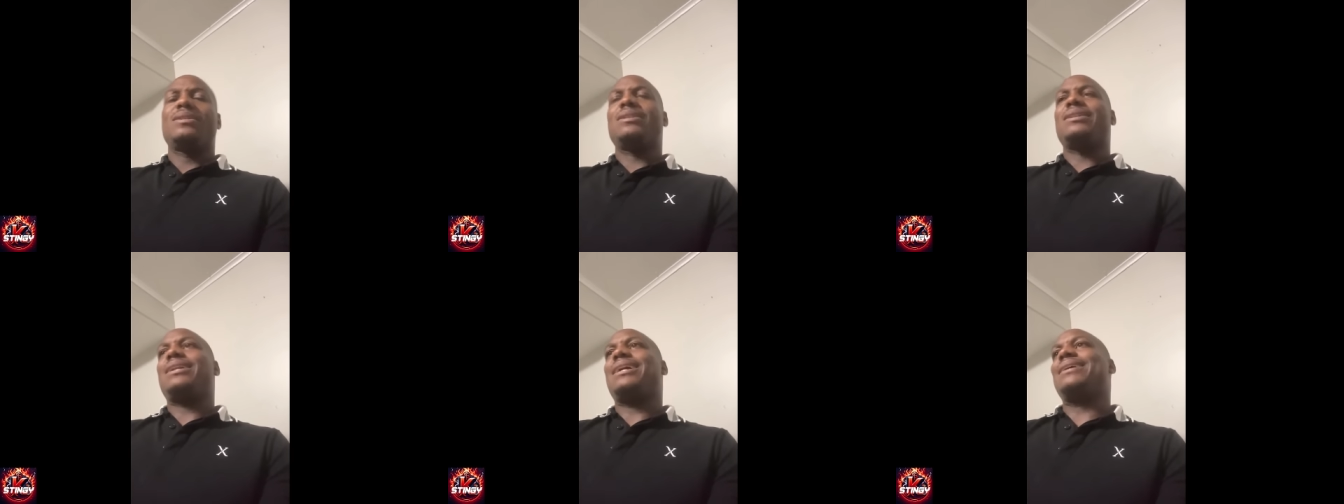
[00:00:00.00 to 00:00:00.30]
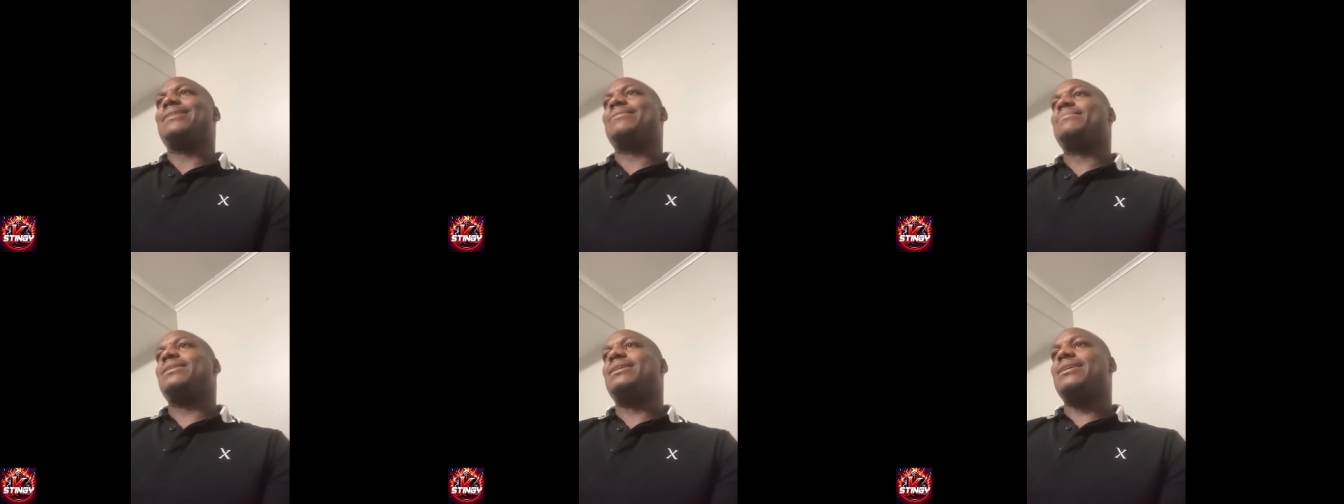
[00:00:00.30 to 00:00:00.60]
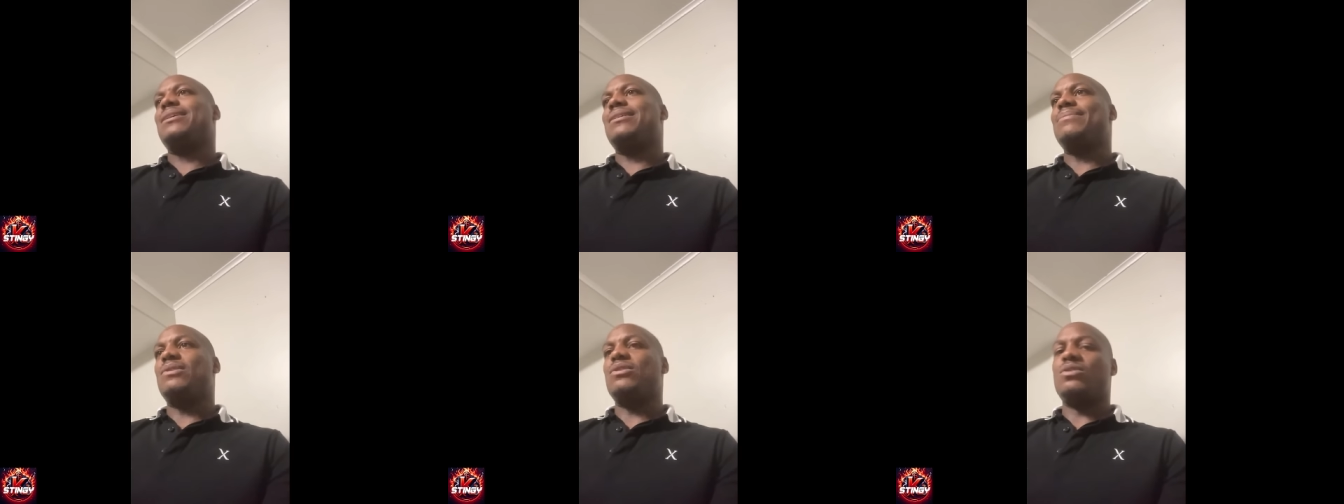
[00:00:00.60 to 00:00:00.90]
Like
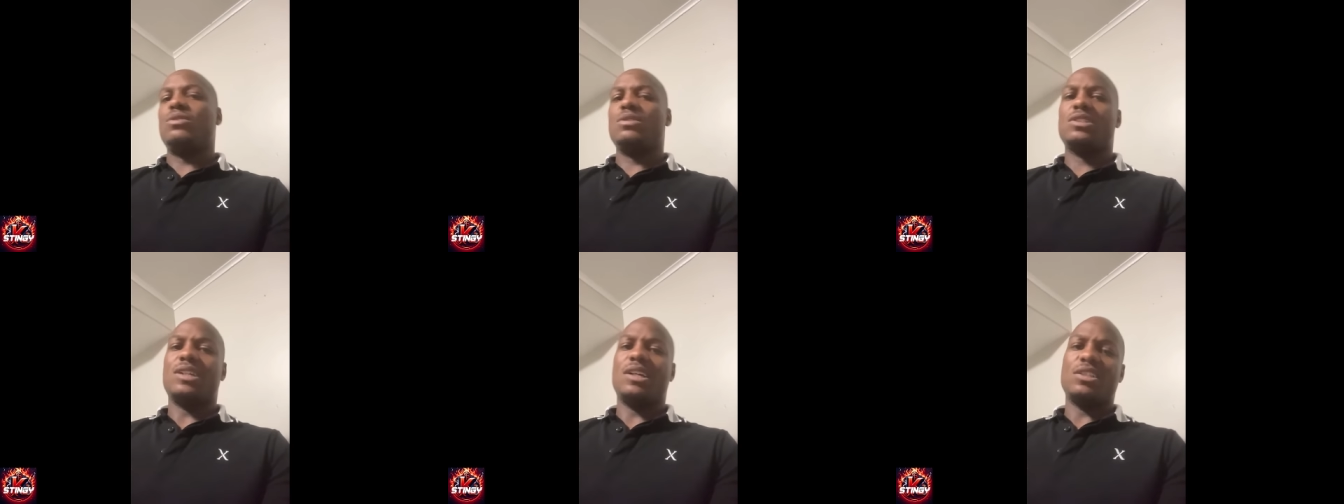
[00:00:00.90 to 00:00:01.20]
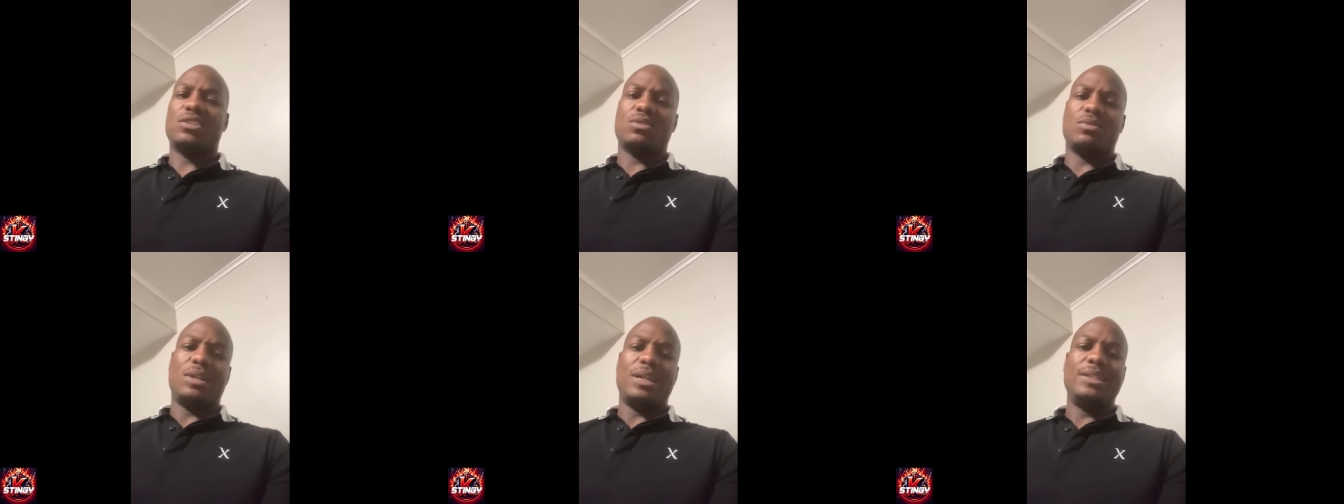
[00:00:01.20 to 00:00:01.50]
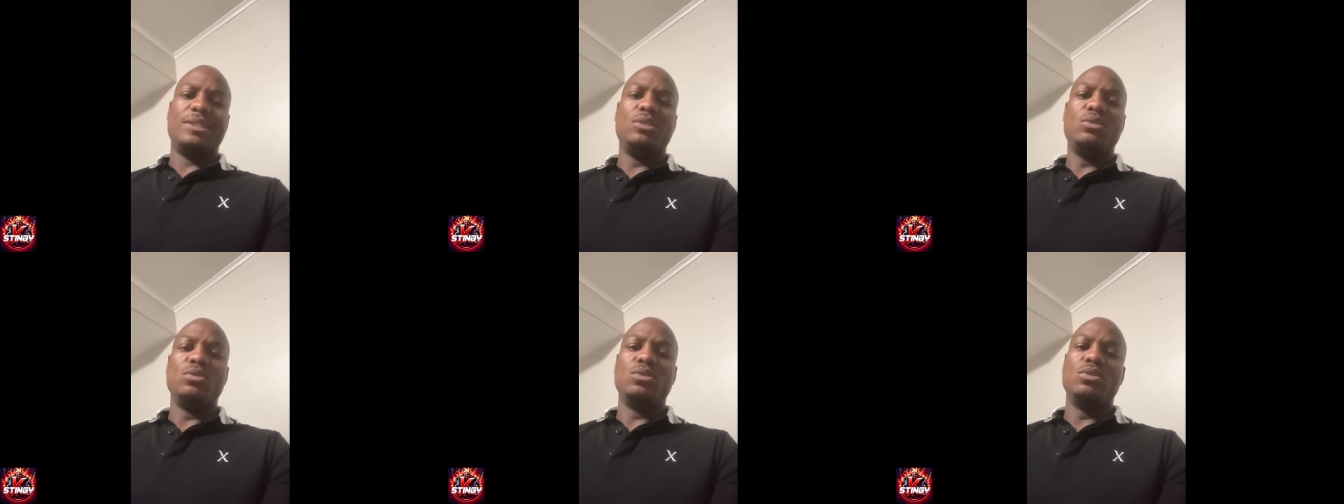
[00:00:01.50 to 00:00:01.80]
man, come on, Charleston
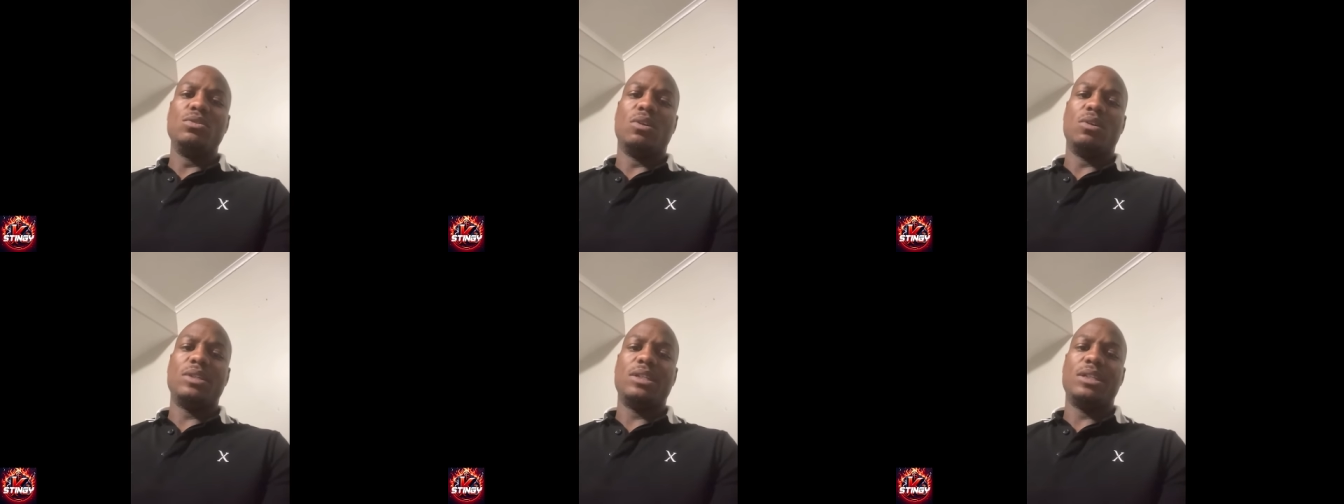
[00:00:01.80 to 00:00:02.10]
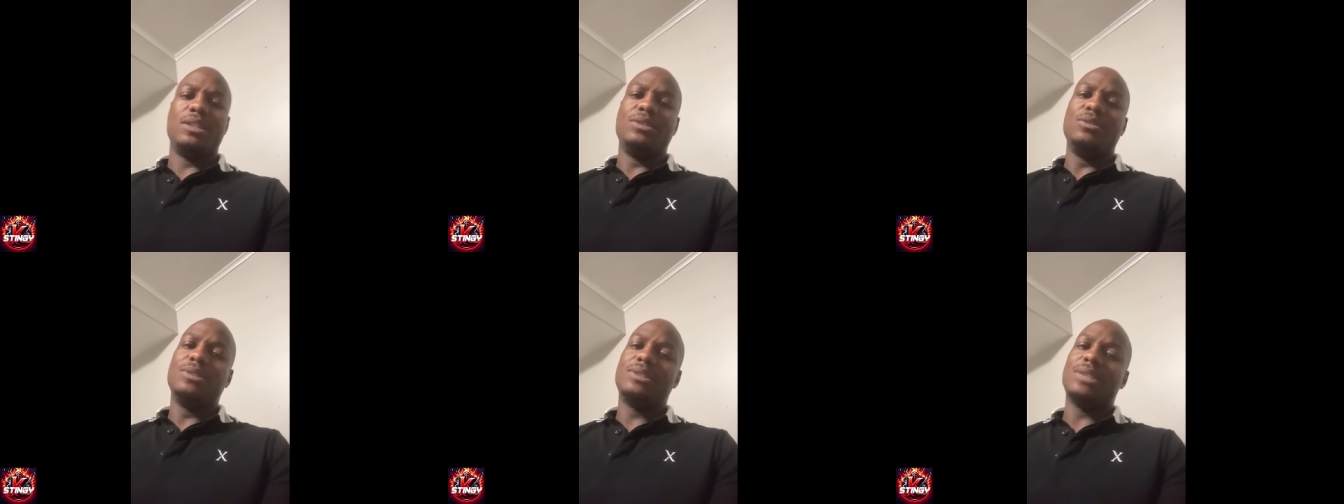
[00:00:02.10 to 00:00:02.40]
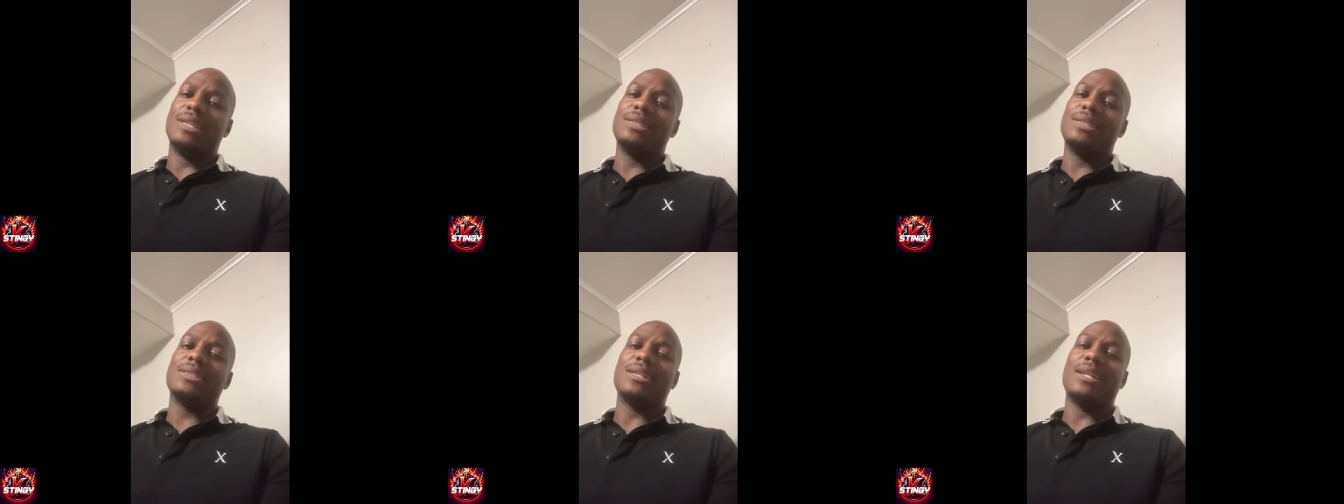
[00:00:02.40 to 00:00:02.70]
White. You you on here? You
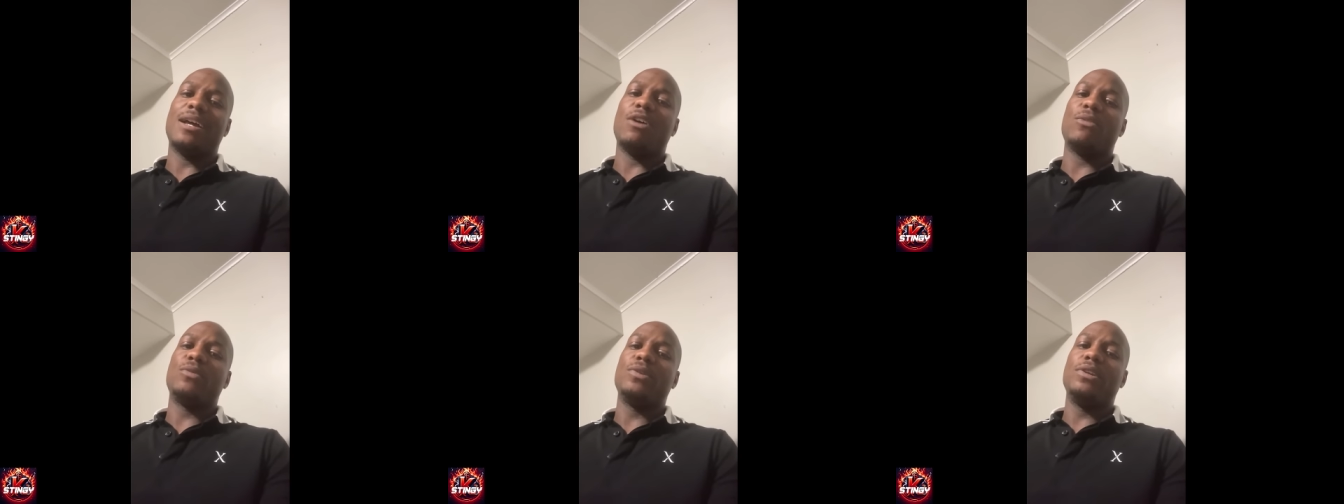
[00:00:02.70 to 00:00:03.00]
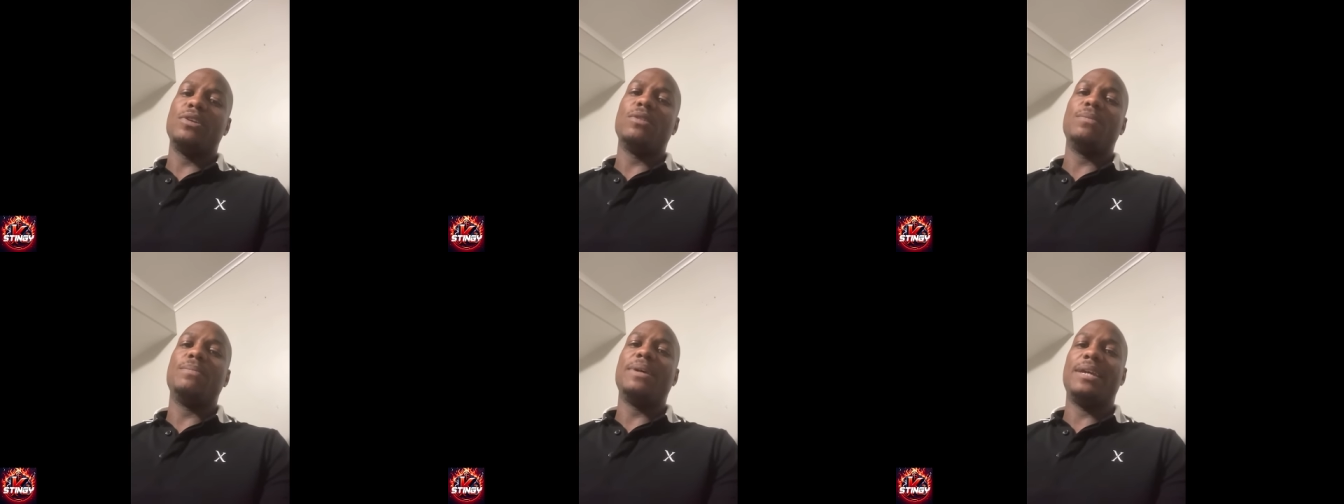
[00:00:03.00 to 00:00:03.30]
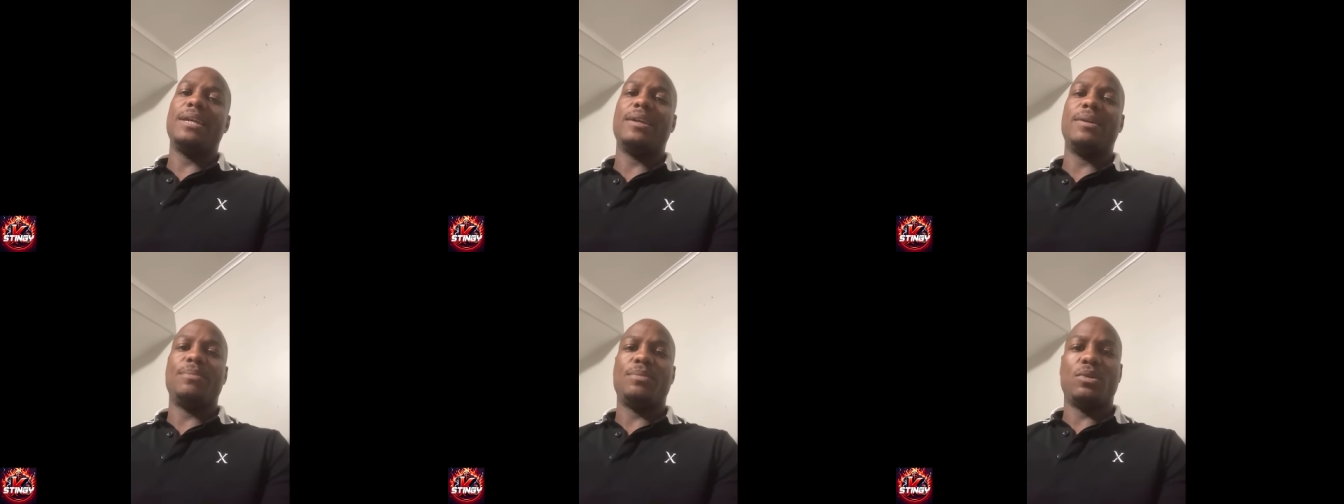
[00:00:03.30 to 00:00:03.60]
chase the clock real
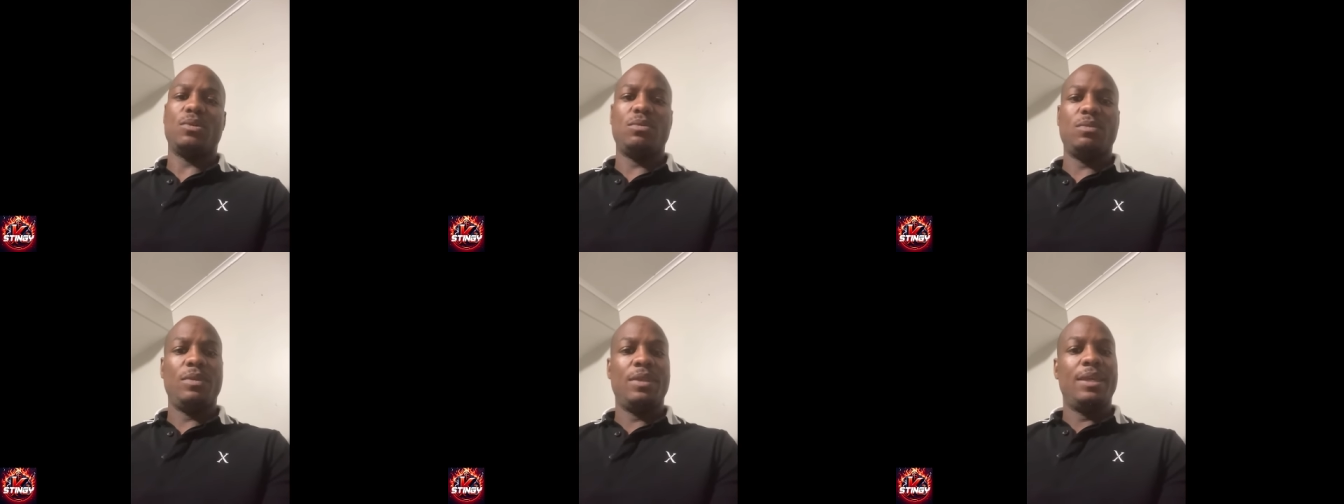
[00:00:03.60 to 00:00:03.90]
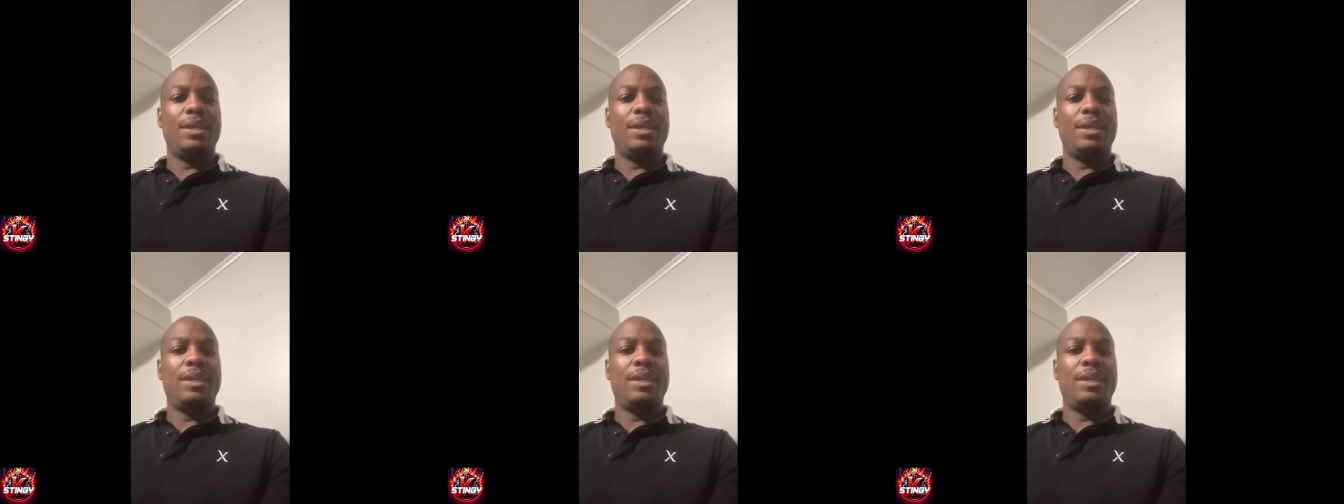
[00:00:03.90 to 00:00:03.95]
bad, bro.